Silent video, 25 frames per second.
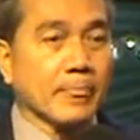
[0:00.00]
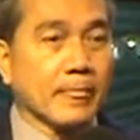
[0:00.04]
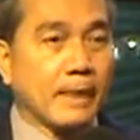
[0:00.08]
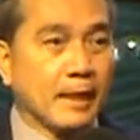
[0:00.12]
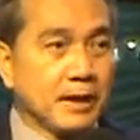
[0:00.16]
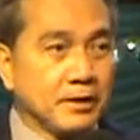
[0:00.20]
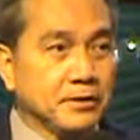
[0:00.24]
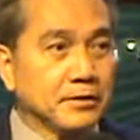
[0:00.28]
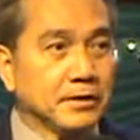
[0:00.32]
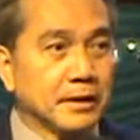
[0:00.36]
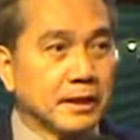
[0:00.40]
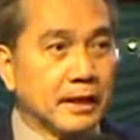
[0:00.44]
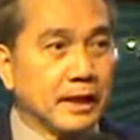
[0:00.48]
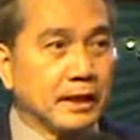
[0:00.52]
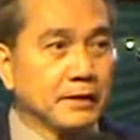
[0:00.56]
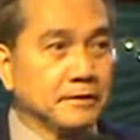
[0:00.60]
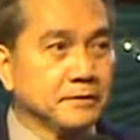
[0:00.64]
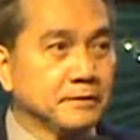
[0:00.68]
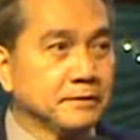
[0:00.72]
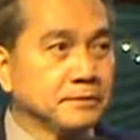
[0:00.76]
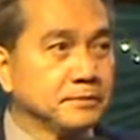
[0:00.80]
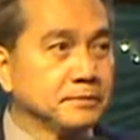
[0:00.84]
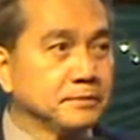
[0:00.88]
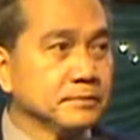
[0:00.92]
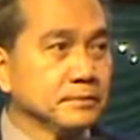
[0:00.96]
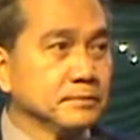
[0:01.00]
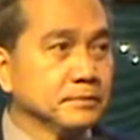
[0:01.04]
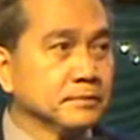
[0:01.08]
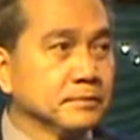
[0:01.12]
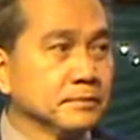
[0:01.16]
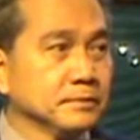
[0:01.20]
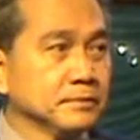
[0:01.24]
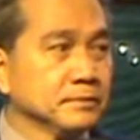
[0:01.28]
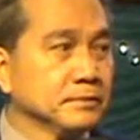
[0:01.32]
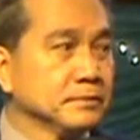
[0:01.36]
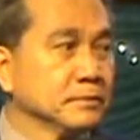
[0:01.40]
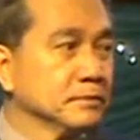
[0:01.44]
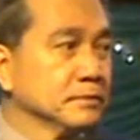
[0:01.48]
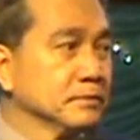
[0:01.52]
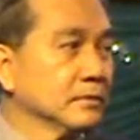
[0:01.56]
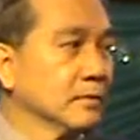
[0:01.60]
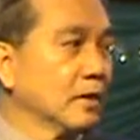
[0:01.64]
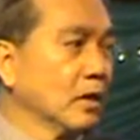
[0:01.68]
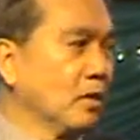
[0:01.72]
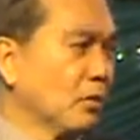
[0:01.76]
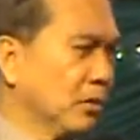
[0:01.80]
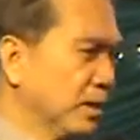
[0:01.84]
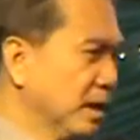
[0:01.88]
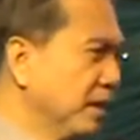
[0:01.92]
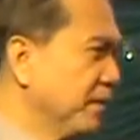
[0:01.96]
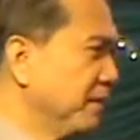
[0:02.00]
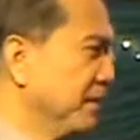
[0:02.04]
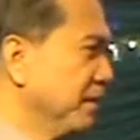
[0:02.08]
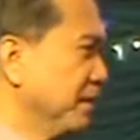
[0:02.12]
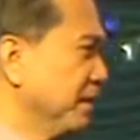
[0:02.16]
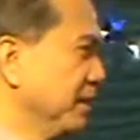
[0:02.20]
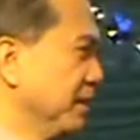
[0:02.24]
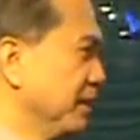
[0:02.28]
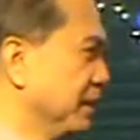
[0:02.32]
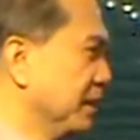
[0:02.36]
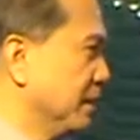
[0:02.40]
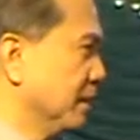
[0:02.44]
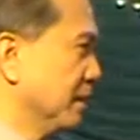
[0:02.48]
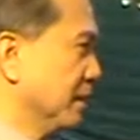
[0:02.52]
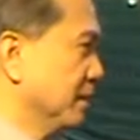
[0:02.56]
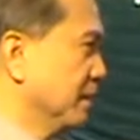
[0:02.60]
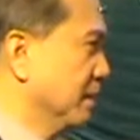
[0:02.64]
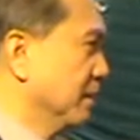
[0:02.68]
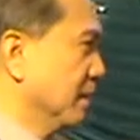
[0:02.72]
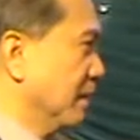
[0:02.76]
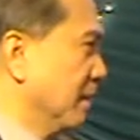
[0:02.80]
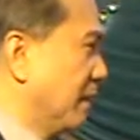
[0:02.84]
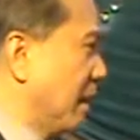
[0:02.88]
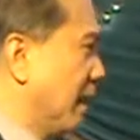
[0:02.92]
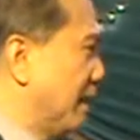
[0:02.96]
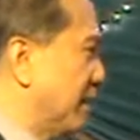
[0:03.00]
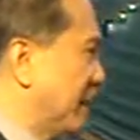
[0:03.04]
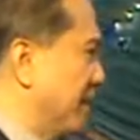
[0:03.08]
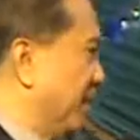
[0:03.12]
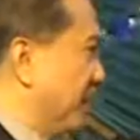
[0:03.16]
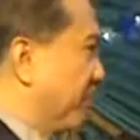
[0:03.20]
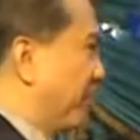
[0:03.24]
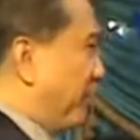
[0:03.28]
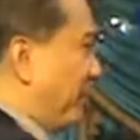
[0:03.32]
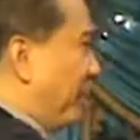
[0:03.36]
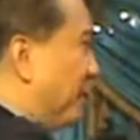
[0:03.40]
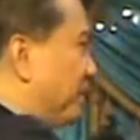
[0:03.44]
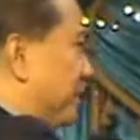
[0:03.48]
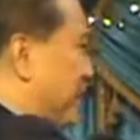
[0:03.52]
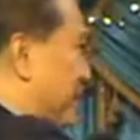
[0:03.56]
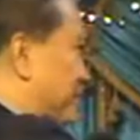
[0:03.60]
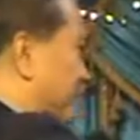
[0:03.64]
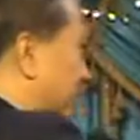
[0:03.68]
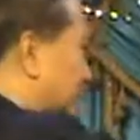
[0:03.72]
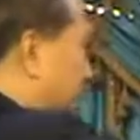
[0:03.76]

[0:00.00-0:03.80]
In your life. Whatever you need. Lahat in the farm, sabi